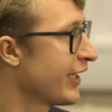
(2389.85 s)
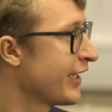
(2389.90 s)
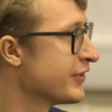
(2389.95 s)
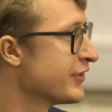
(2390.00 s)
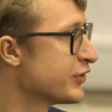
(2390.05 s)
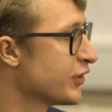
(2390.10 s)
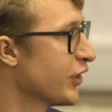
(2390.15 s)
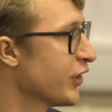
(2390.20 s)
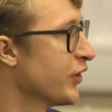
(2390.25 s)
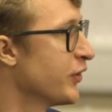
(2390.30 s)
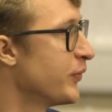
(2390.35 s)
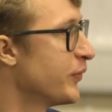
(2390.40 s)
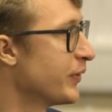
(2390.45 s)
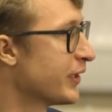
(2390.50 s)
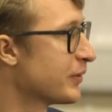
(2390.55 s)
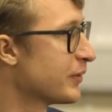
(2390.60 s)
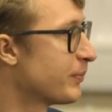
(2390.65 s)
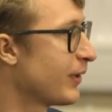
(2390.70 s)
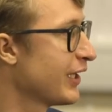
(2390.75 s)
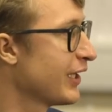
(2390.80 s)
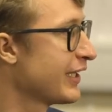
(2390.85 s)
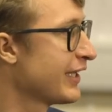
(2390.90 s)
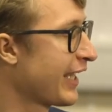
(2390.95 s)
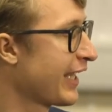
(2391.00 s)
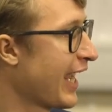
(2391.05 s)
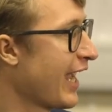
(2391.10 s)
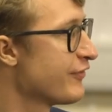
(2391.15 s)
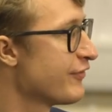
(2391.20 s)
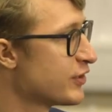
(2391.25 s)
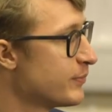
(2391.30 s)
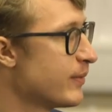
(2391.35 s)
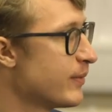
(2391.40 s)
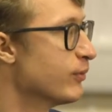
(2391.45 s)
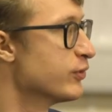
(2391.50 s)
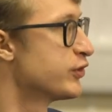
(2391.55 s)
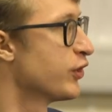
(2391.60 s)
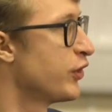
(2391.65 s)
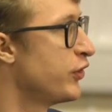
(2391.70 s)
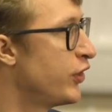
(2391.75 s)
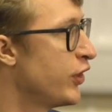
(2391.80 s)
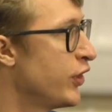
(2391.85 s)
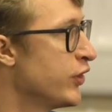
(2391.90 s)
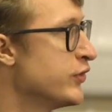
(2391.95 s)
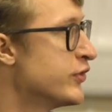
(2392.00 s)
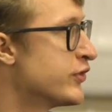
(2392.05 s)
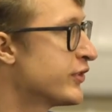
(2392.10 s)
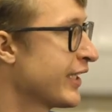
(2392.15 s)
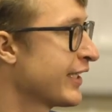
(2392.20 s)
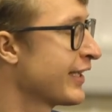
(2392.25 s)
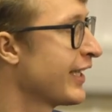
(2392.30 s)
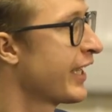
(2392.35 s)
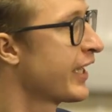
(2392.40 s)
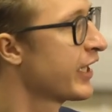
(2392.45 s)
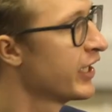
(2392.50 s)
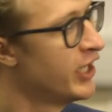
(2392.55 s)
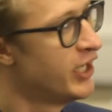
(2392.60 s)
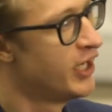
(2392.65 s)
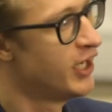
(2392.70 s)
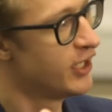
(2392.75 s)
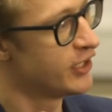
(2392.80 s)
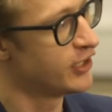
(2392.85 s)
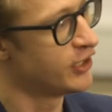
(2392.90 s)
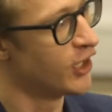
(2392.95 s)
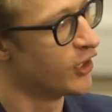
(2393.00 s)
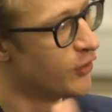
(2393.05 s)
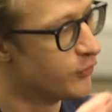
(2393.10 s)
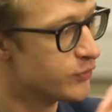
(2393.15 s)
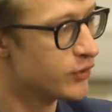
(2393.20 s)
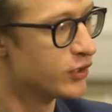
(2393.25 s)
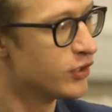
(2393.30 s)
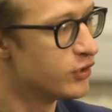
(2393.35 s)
and so we could probably like have some people join those and like you know